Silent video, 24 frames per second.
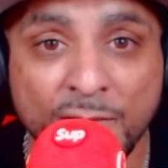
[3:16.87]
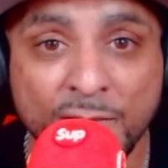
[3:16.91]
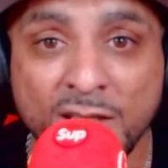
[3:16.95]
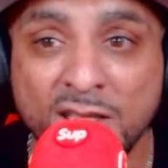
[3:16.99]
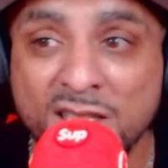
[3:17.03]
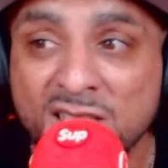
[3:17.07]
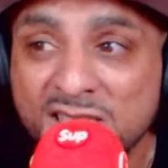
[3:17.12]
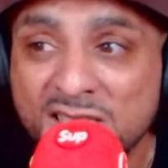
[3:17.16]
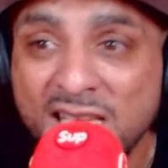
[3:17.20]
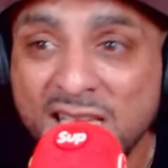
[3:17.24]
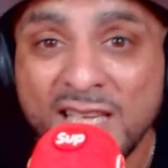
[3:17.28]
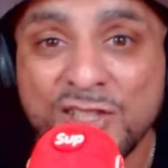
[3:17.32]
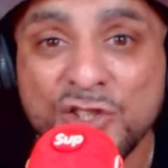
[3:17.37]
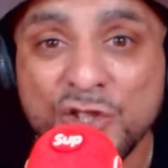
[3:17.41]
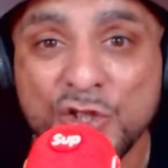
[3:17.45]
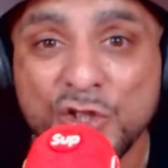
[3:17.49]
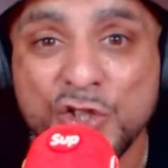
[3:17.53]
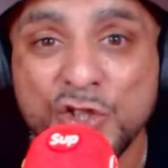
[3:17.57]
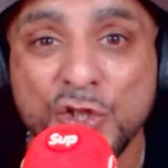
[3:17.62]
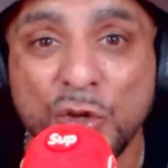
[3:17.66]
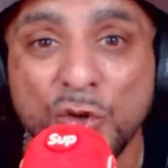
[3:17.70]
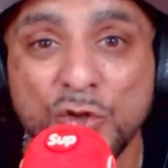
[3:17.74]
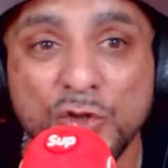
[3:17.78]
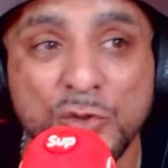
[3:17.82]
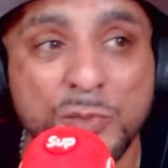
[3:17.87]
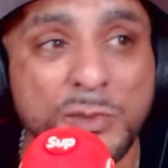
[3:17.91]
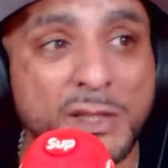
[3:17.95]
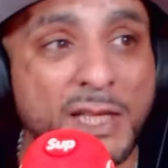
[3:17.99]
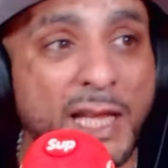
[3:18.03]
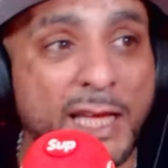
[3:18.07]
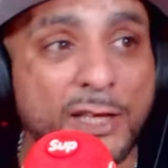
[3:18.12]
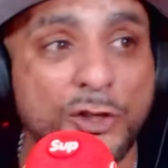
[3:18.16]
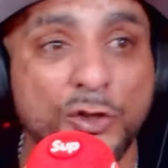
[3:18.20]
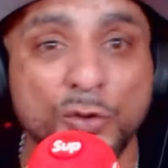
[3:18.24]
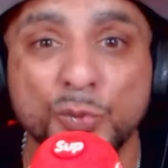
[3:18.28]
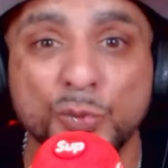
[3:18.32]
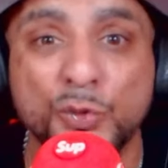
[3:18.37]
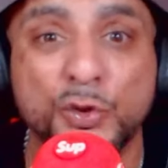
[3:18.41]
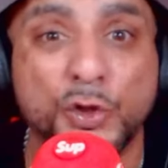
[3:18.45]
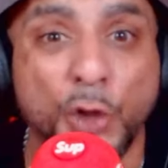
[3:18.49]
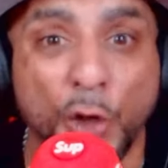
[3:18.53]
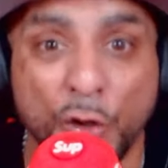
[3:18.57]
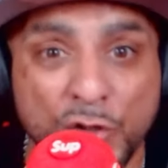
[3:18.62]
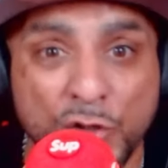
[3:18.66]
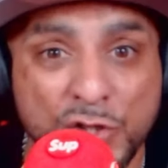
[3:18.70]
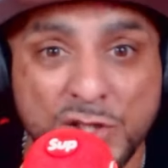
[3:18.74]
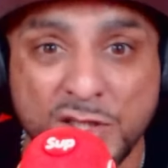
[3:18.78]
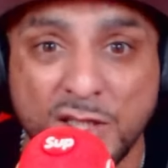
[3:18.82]
Because that just shows me like you
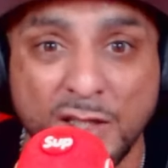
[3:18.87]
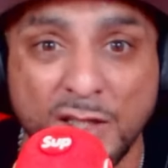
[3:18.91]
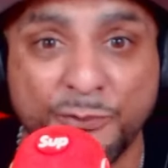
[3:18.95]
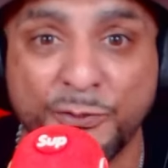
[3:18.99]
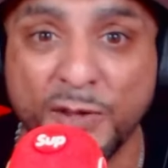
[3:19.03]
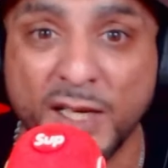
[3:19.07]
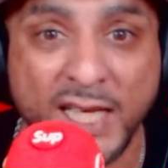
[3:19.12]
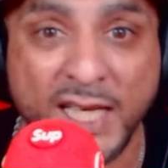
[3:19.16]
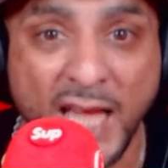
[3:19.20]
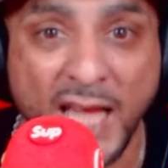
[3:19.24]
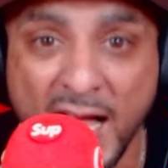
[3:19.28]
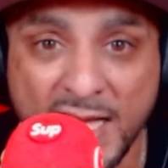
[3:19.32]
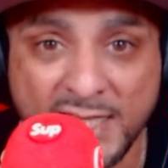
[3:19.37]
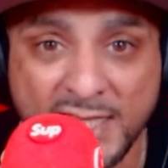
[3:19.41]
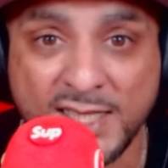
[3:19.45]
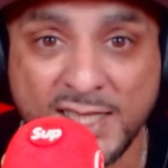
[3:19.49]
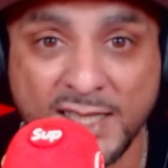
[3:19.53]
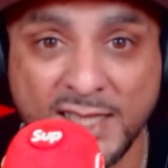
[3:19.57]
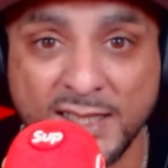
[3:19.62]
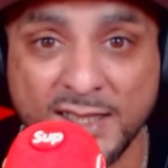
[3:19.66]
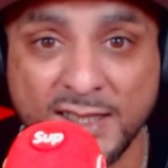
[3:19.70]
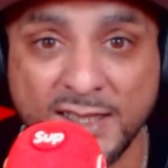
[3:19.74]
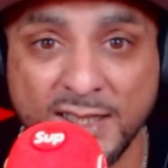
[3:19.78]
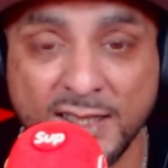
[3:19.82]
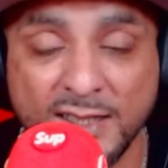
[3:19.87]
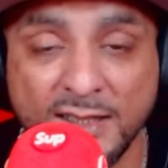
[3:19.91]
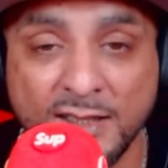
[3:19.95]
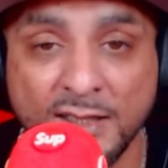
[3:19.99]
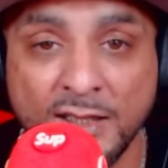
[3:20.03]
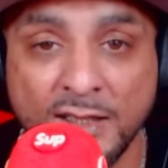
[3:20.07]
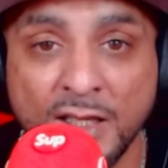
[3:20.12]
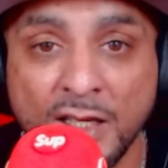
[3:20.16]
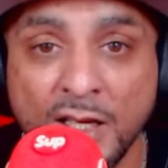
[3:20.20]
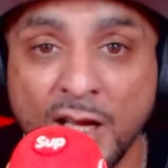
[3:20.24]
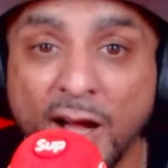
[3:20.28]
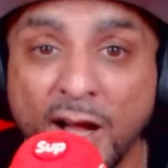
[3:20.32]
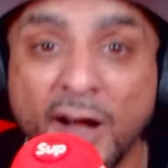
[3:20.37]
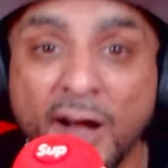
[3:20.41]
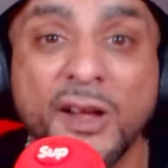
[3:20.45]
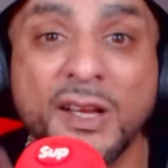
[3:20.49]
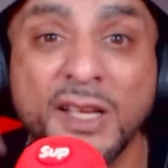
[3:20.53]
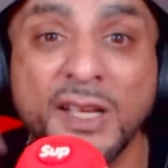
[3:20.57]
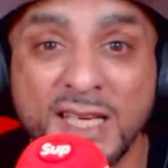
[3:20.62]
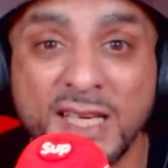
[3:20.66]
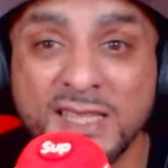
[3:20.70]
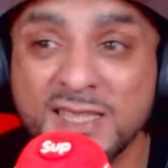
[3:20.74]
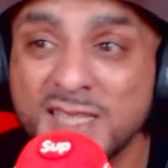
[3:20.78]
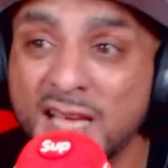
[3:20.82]
thirsty for content, nigga.
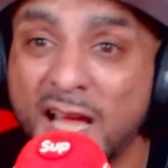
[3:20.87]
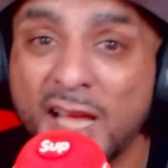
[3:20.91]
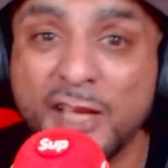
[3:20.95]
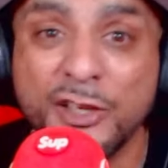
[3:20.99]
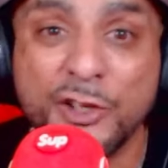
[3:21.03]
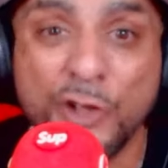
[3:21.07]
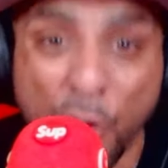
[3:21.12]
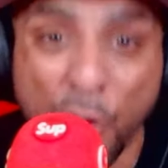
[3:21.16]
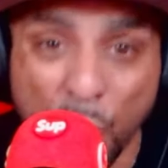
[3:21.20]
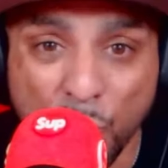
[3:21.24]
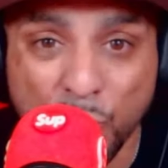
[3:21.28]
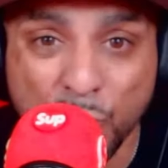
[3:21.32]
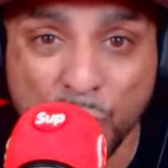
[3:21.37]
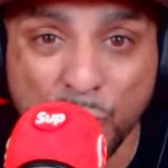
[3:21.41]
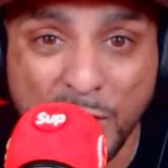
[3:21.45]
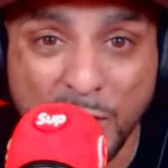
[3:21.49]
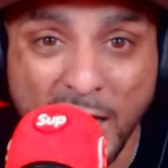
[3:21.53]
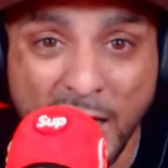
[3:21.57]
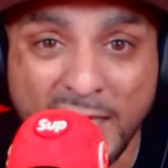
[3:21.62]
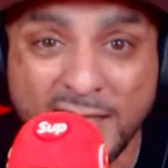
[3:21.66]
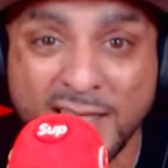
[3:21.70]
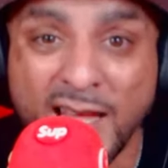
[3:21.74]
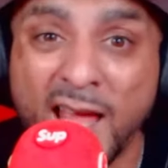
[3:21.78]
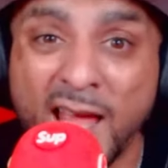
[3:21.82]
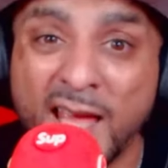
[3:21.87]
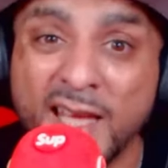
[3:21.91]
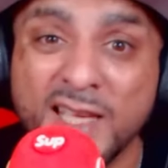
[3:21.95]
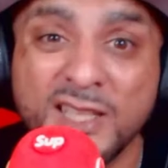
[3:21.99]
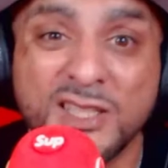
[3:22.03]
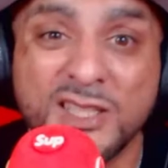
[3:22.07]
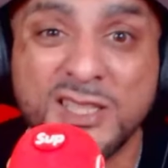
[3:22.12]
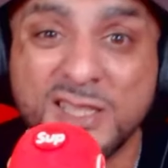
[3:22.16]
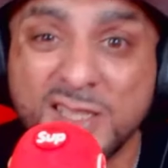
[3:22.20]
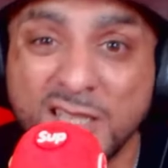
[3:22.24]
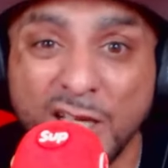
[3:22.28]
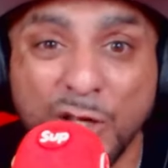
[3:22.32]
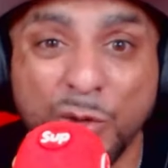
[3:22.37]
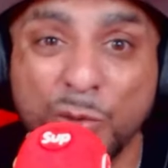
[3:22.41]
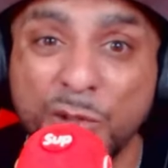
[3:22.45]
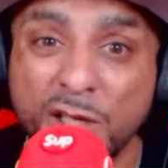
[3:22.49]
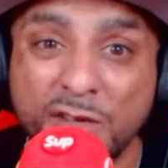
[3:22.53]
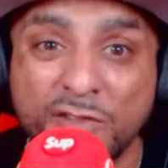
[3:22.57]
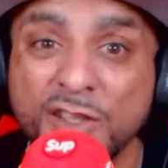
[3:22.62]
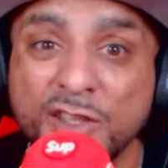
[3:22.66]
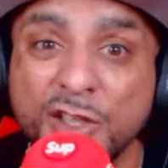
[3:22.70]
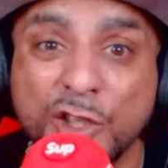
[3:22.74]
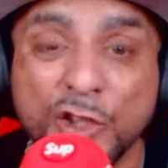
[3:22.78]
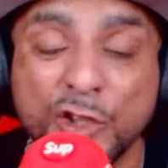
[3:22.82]
Unless I know you like that, and still,
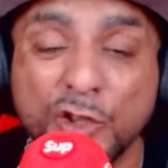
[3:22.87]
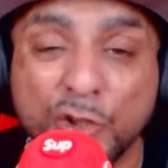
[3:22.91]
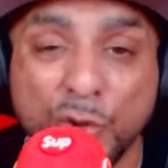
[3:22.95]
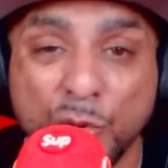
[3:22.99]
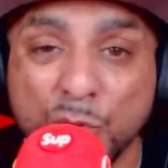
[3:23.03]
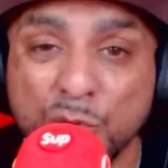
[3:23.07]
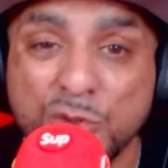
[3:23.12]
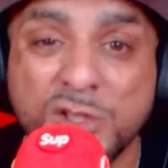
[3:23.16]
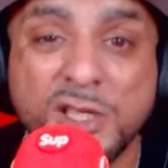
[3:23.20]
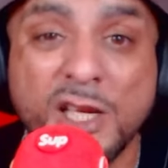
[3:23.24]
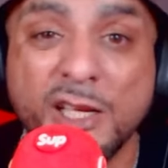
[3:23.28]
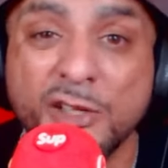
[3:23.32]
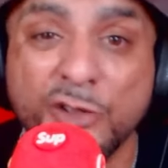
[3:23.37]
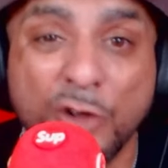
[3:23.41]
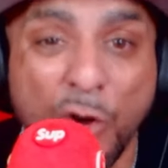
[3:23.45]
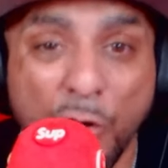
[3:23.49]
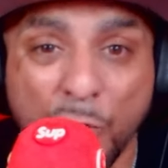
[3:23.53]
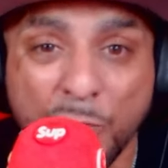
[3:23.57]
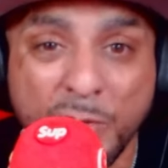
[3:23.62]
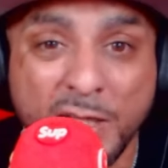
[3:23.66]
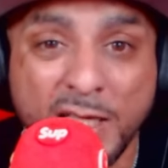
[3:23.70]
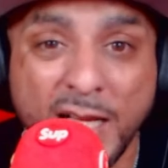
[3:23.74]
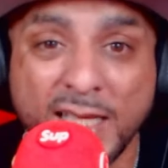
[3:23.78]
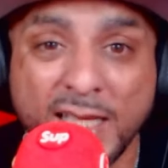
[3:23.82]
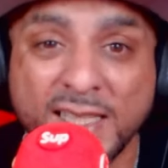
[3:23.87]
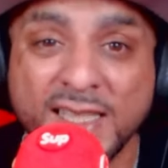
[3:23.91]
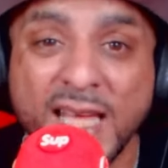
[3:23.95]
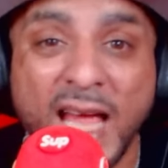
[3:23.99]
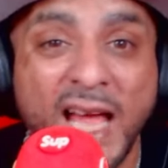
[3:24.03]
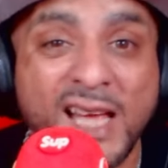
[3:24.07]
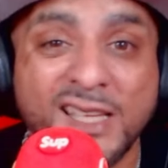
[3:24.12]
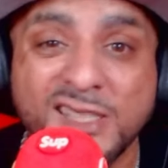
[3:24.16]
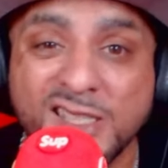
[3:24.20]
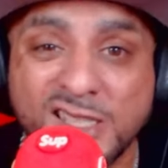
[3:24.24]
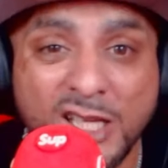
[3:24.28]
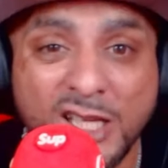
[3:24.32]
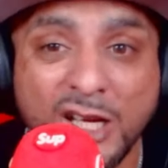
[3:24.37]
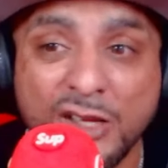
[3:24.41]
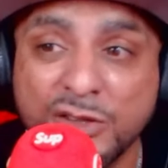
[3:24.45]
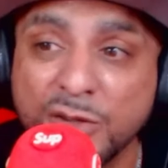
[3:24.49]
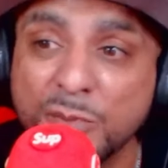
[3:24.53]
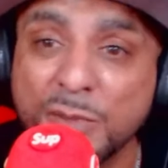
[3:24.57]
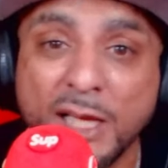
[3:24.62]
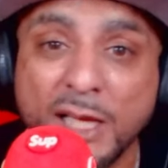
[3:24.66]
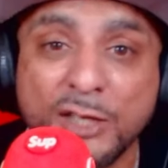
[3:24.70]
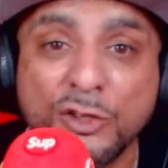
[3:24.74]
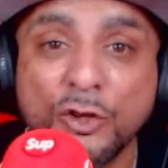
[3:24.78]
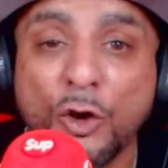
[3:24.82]
even the dudes that know me like that, I tell them
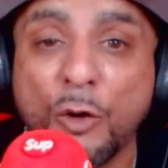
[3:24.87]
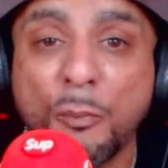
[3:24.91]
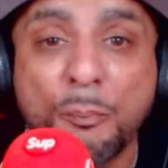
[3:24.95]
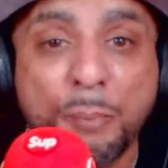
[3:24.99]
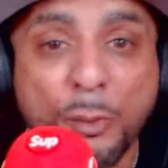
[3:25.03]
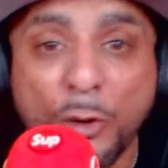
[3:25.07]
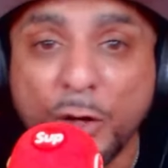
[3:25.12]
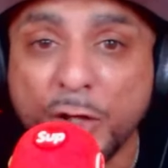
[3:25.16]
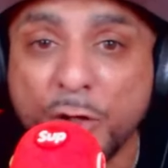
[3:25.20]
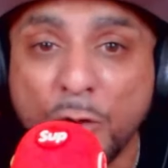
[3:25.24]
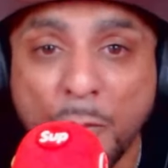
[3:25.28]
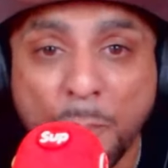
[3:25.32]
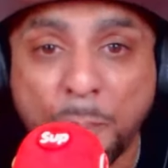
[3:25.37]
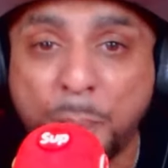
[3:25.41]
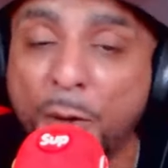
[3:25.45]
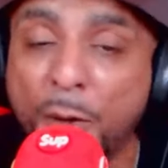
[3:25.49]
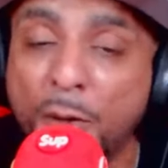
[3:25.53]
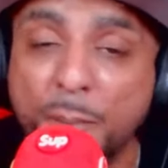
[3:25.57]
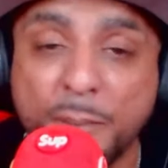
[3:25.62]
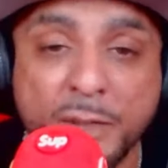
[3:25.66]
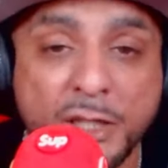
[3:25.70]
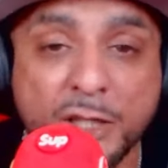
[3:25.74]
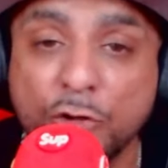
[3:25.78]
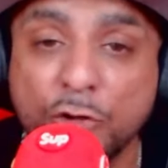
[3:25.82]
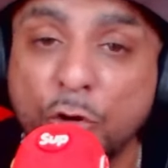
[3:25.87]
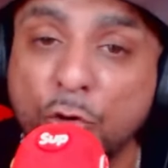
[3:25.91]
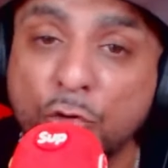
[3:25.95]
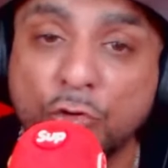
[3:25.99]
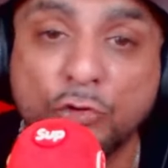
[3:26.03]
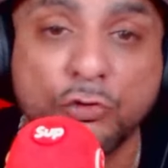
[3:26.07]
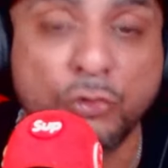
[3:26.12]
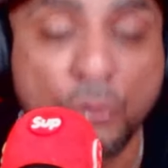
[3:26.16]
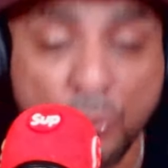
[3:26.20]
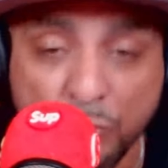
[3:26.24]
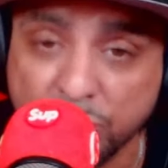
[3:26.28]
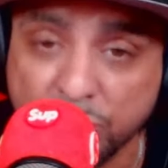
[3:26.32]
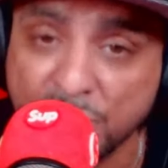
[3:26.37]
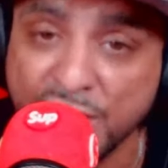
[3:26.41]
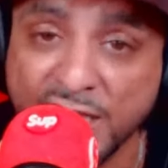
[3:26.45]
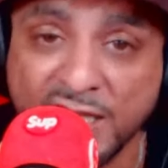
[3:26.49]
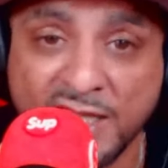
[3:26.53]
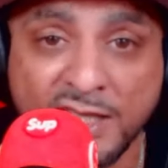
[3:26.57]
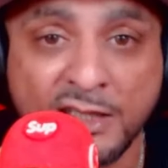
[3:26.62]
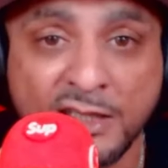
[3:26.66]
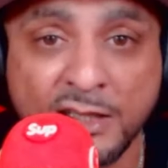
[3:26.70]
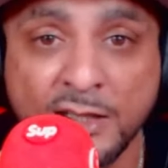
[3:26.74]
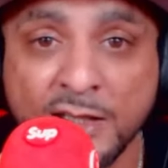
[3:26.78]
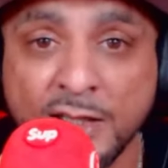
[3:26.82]
like, yo, boy, don't put me in no group,
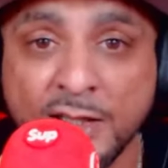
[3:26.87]
nigga.